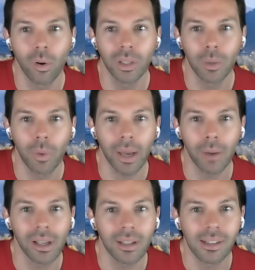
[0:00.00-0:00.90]
only way
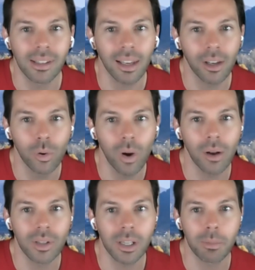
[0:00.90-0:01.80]
we can see who
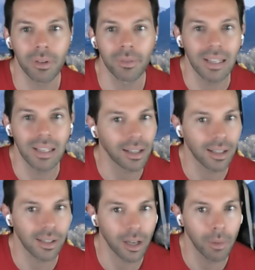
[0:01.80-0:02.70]
else has been visiting
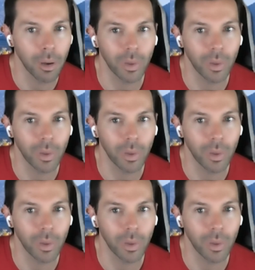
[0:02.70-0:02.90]
a settlement.